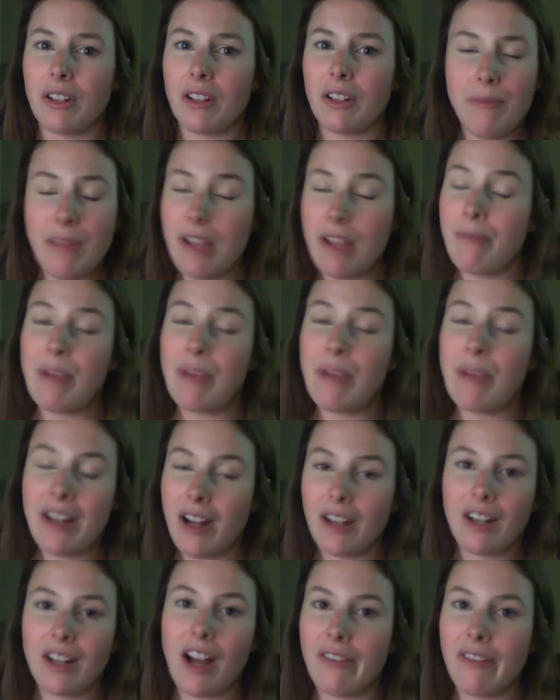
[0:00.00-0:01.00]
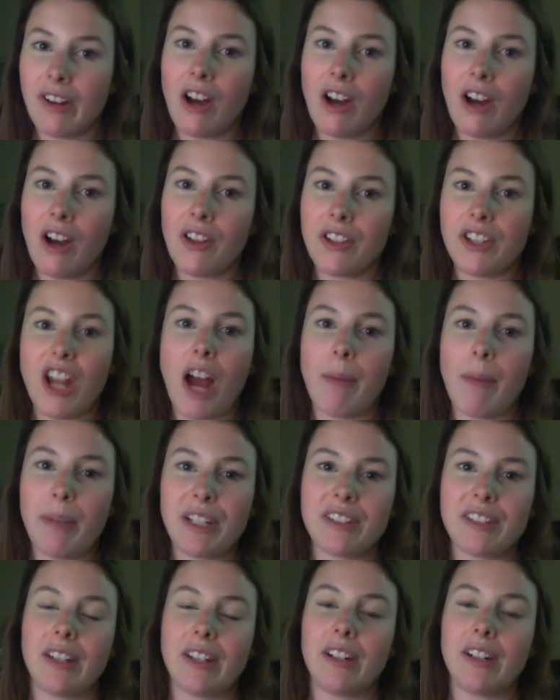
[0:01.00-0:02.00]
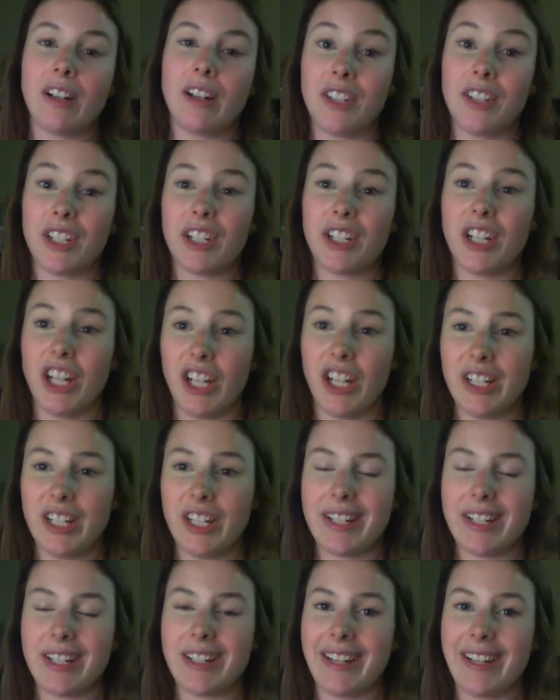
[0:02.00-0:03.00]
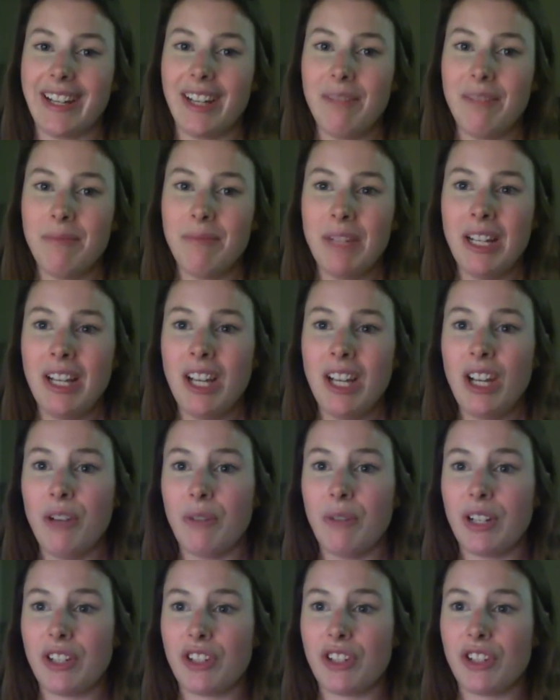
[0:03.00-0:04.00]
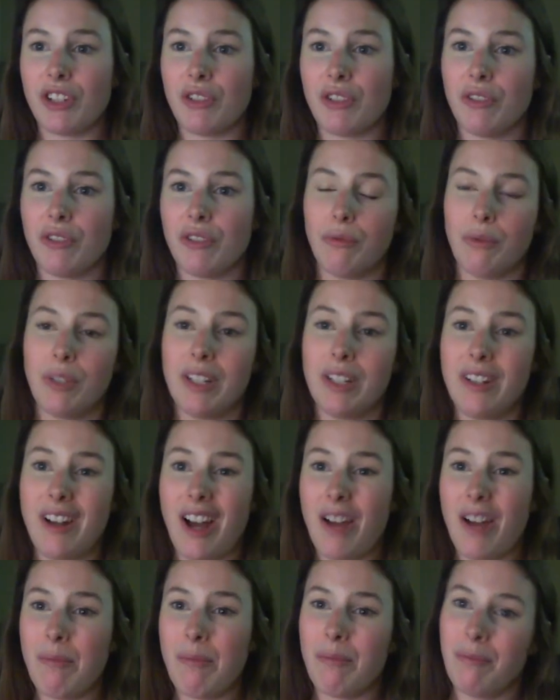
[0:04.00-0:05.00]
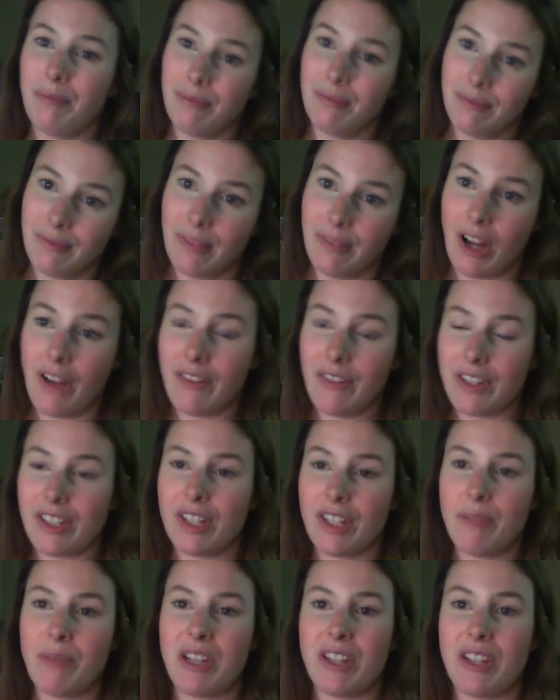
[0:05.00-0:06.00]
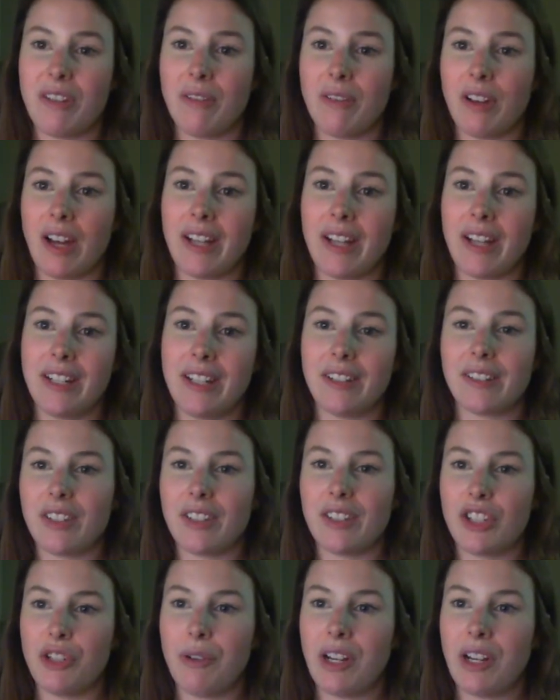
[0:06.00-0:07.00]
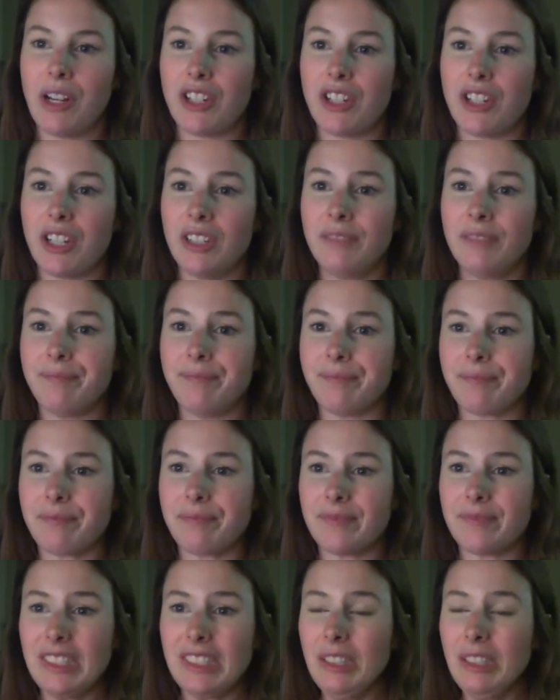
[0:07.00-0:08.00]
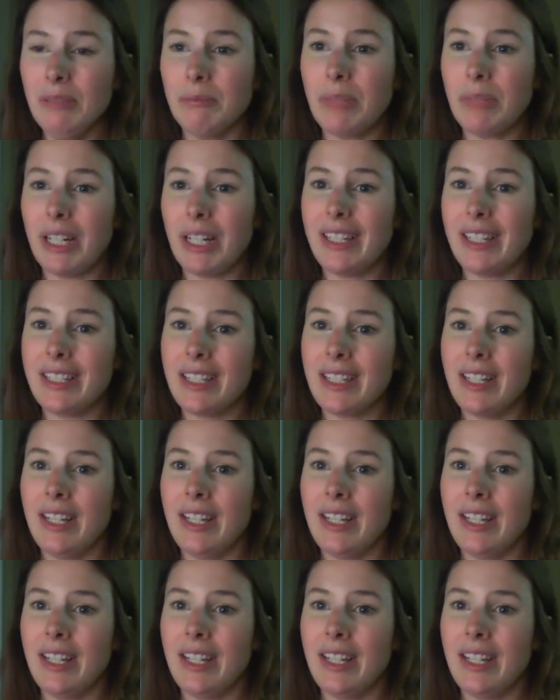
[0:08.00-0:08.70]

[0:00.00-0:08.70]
it may not cover all the topics that are on the current exam, which would not obviously be the ideal situation, but